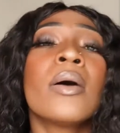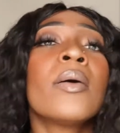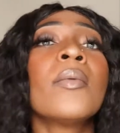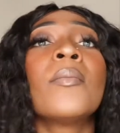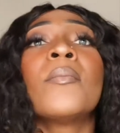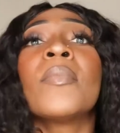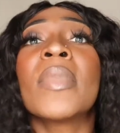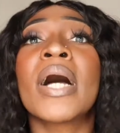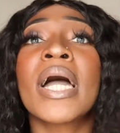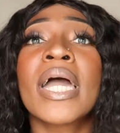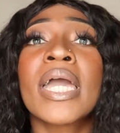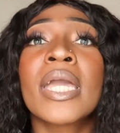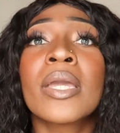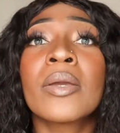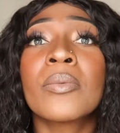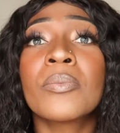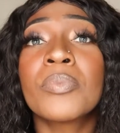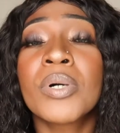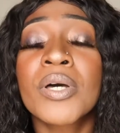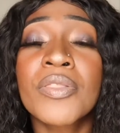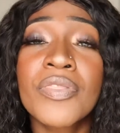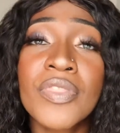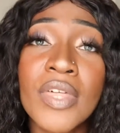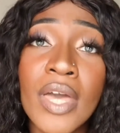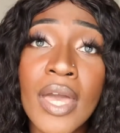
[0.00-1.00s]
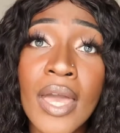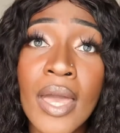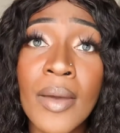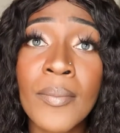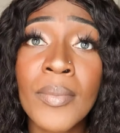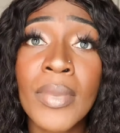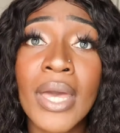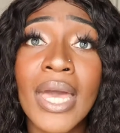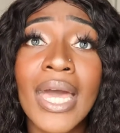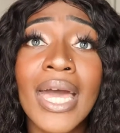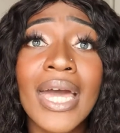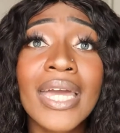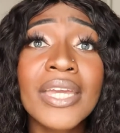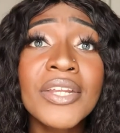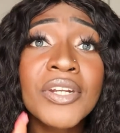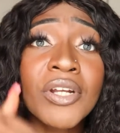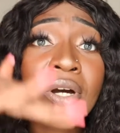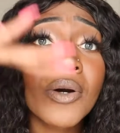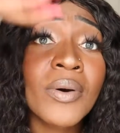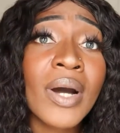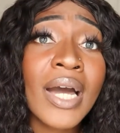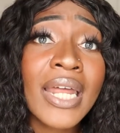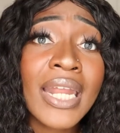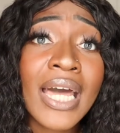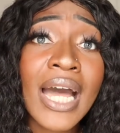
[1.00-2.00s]
might put them, you
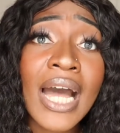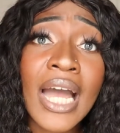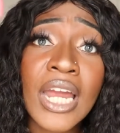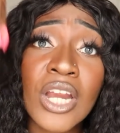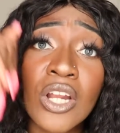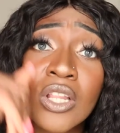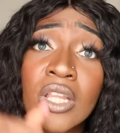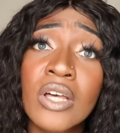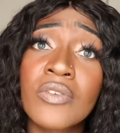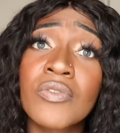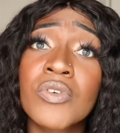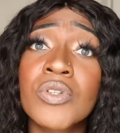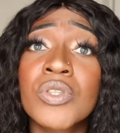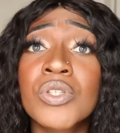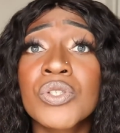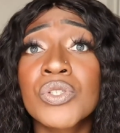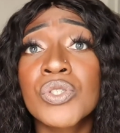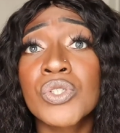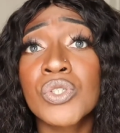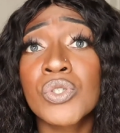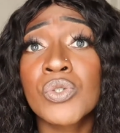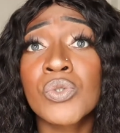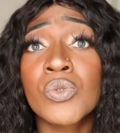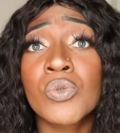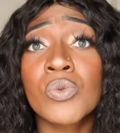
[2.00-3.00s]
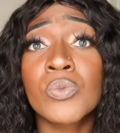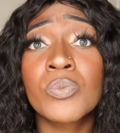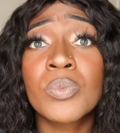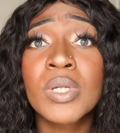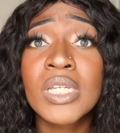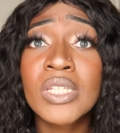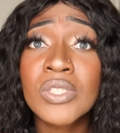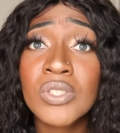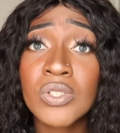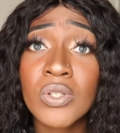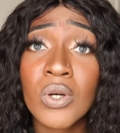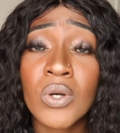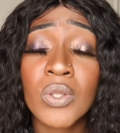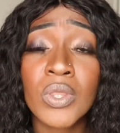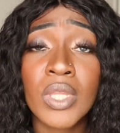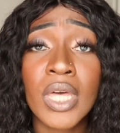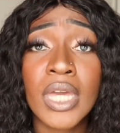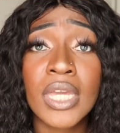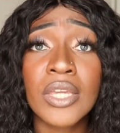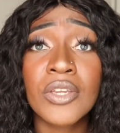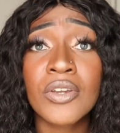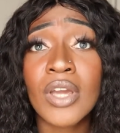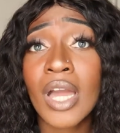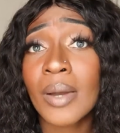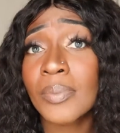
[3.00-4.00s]
know, at a higher level than you based on
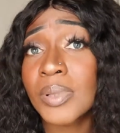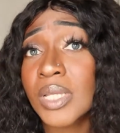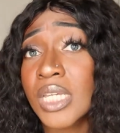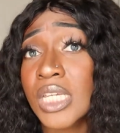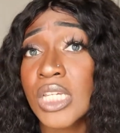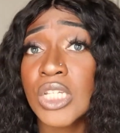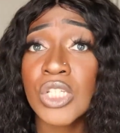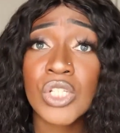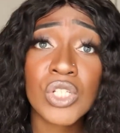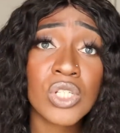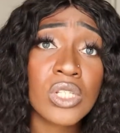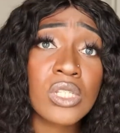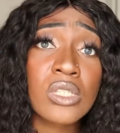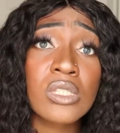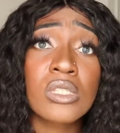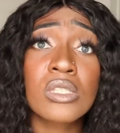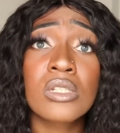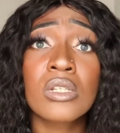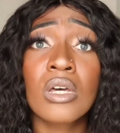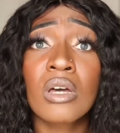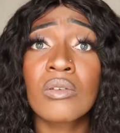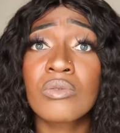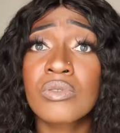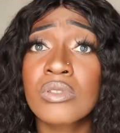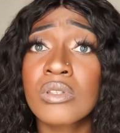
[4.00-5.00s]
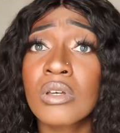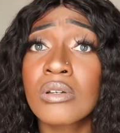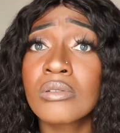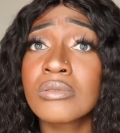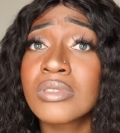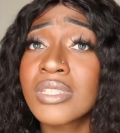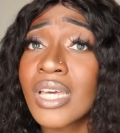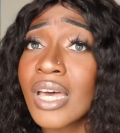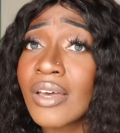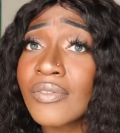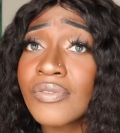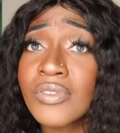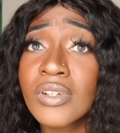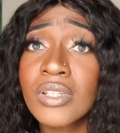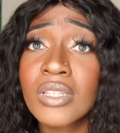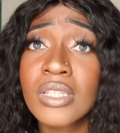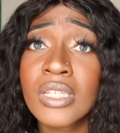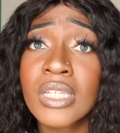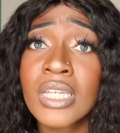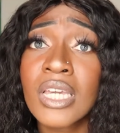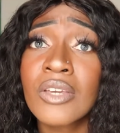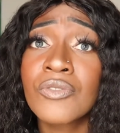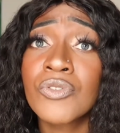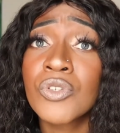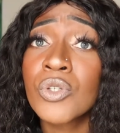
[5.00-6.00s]
like your application and stuff. So
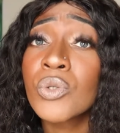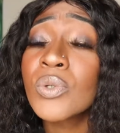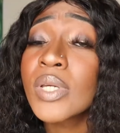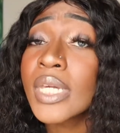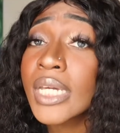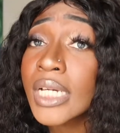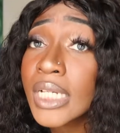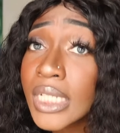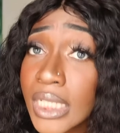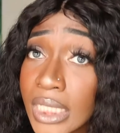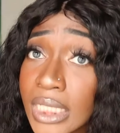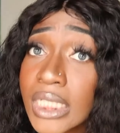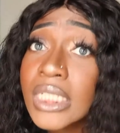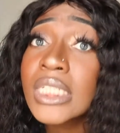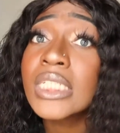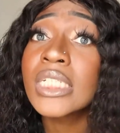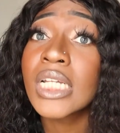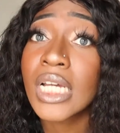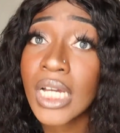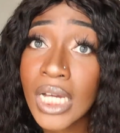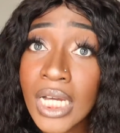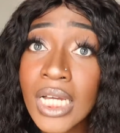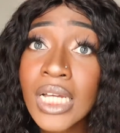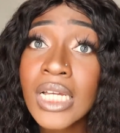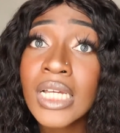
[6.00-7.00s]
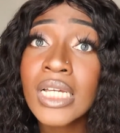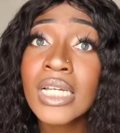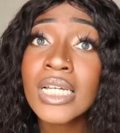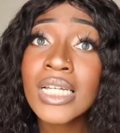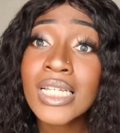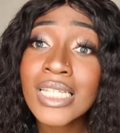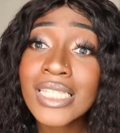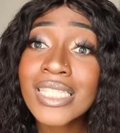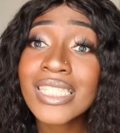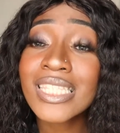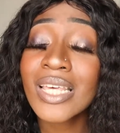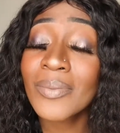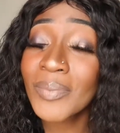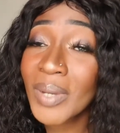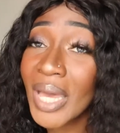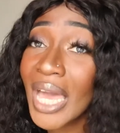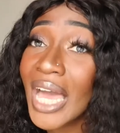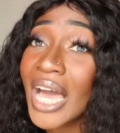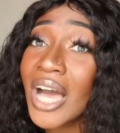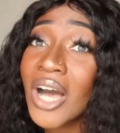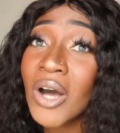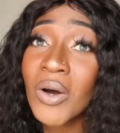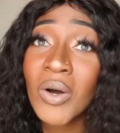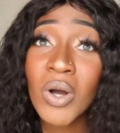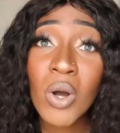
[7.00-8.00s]
definitely, if you could
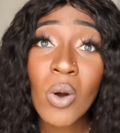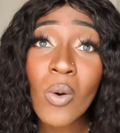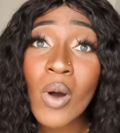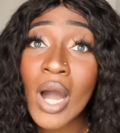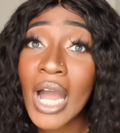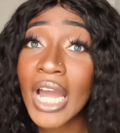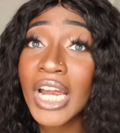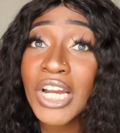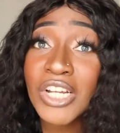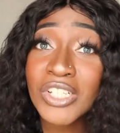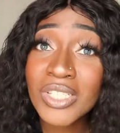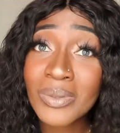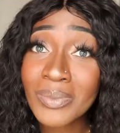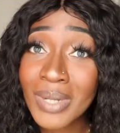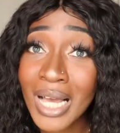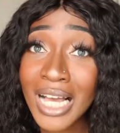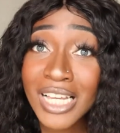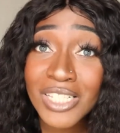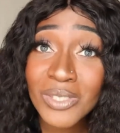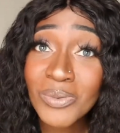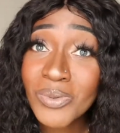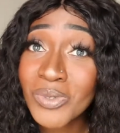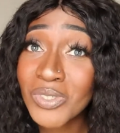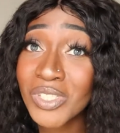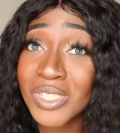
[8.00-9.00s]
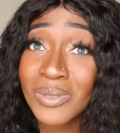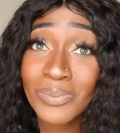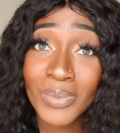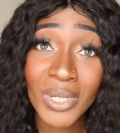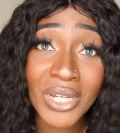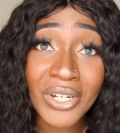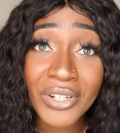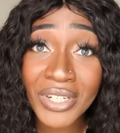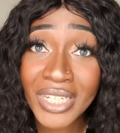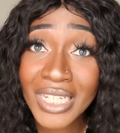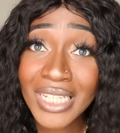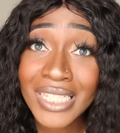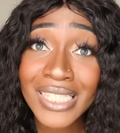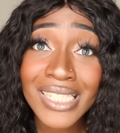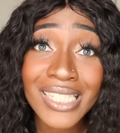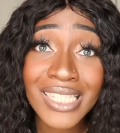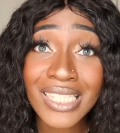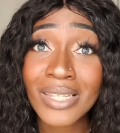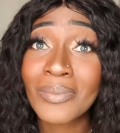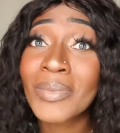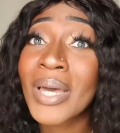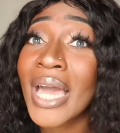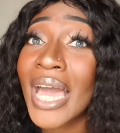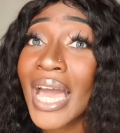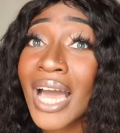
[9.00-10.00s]
somehow acquire some hospital experience
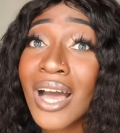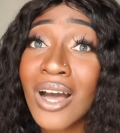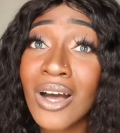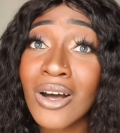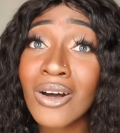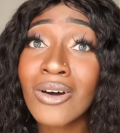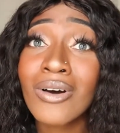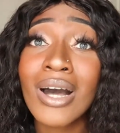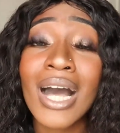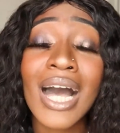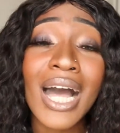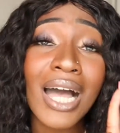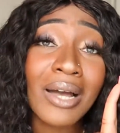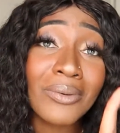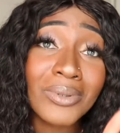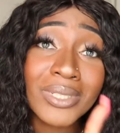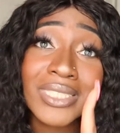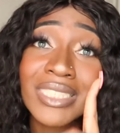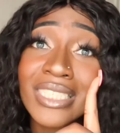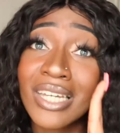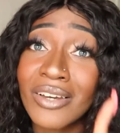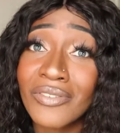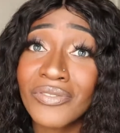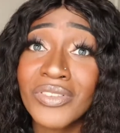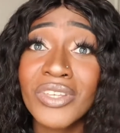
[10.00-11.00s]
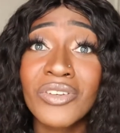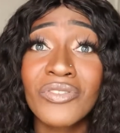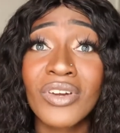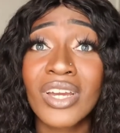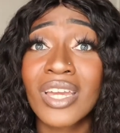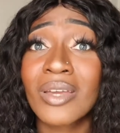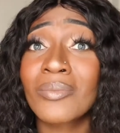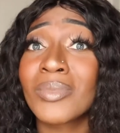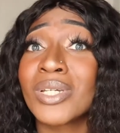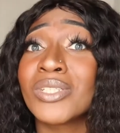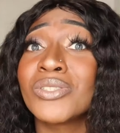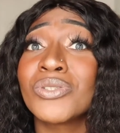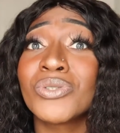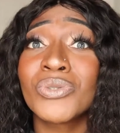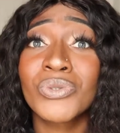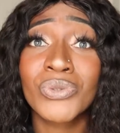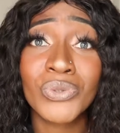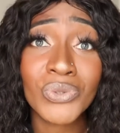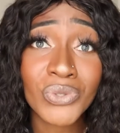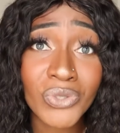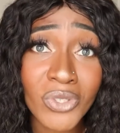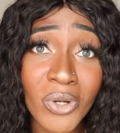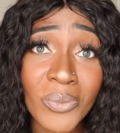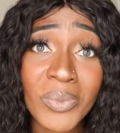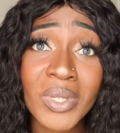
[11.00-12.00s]
somehow, I would definitely recommend to do
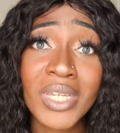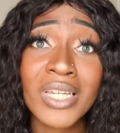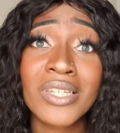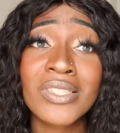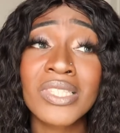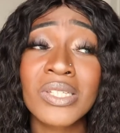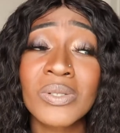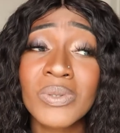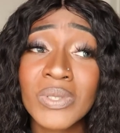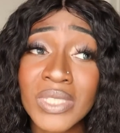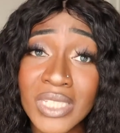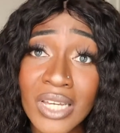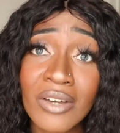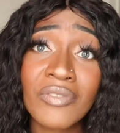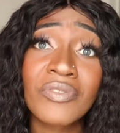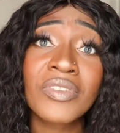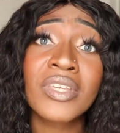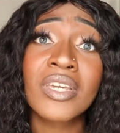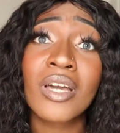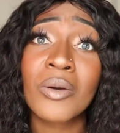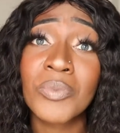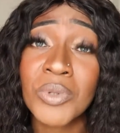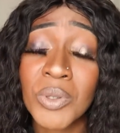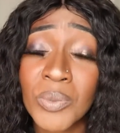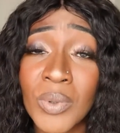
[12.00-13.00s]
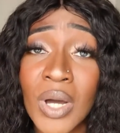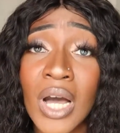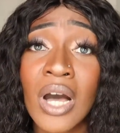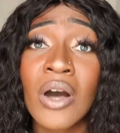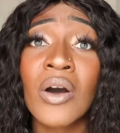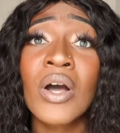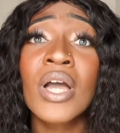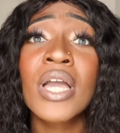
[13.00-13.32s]
so, because it will definitely help you out